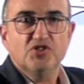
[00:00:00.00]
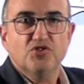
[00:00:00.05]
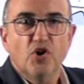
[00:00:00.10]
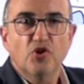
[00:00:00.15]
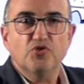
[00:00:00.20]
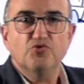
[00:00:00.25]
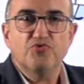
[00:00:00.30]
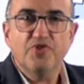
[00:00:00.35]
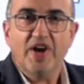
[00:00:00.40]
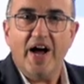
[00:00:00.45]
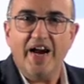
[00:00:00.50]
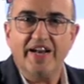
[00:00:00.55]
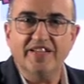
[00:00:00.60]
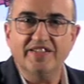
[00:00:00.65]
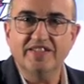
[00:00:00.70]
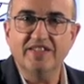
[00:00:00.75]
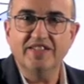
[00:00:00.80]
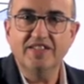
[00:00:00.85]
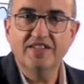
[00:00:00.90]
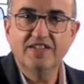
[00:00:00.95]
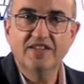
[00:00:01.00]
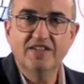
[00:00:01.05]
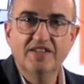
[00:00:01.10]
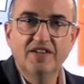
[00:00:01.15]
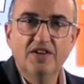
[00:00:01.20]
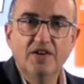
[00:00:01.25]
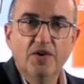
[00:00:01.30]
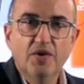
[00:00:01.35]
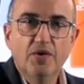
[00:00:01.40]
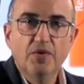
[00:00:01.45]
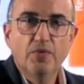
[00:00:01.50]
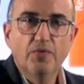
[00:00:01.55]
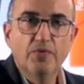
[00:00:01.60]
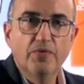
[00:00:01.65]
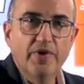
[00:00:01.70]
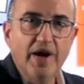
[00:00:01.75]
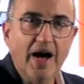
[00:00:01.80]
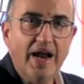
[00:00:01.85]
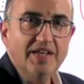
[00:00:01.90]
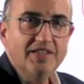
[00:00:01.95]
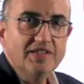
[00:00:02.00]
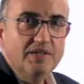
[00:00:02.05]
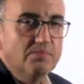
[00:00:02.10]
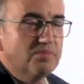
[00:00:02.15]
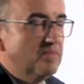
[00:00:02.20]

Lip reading: is not reality. Reality